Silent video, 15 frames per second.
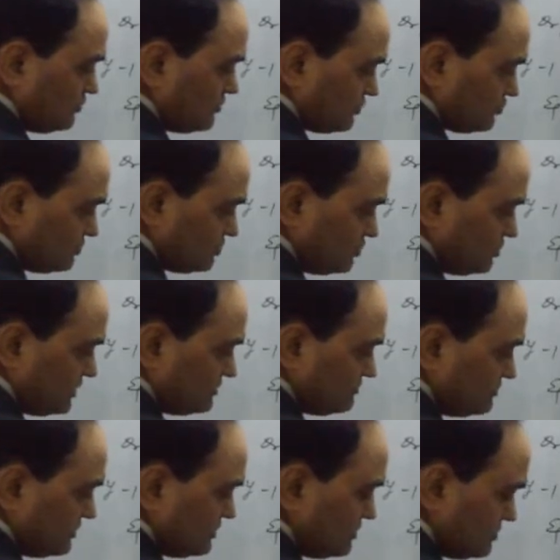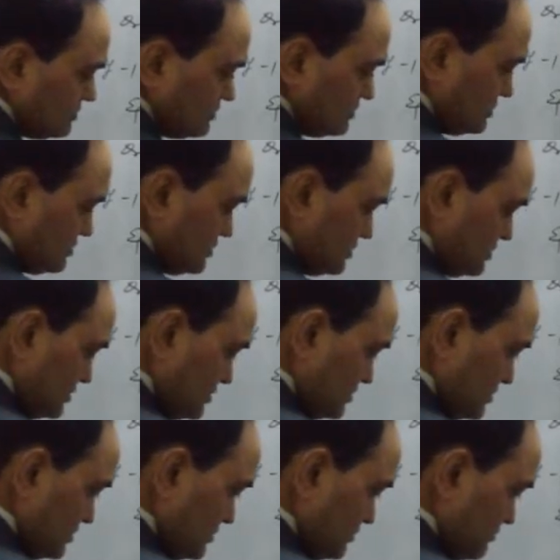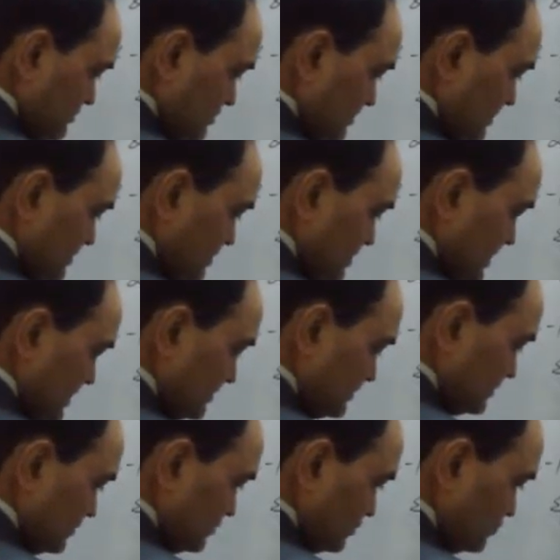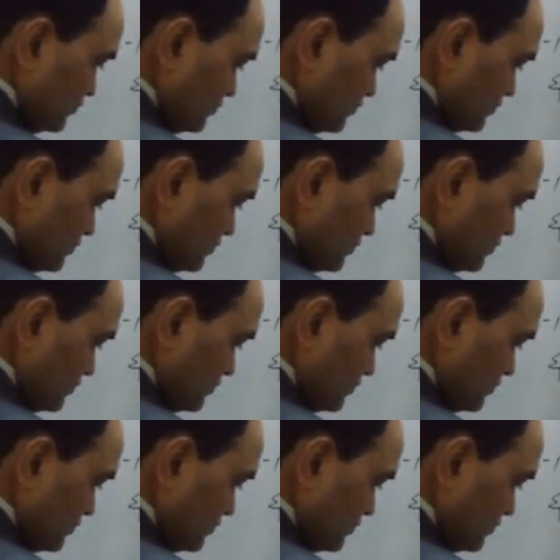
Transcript: plus 1 as well. Between x equal to